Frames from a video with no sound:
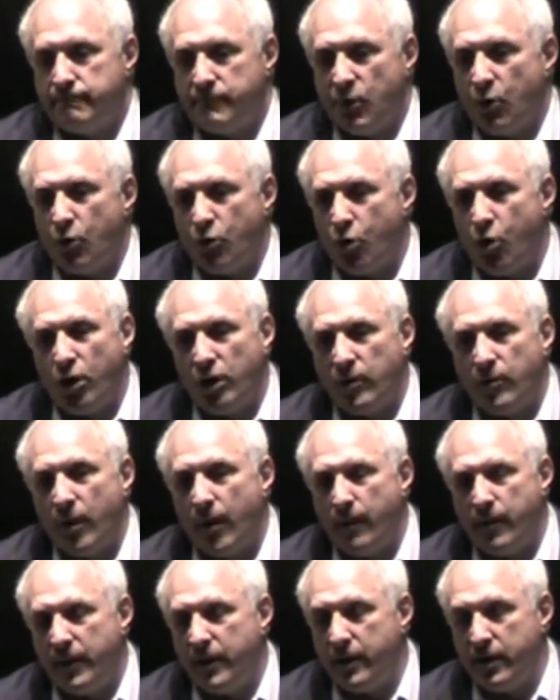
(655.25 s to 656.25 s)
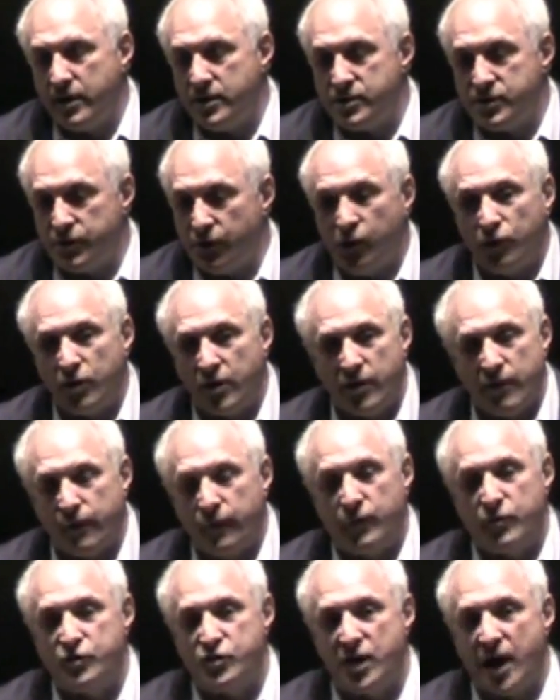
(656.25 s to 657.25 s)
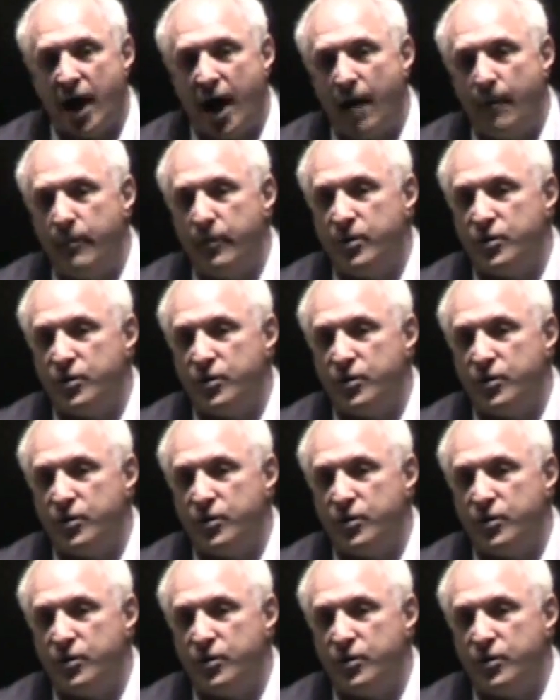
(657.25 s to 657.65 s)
don't call them up because you're looking for a job,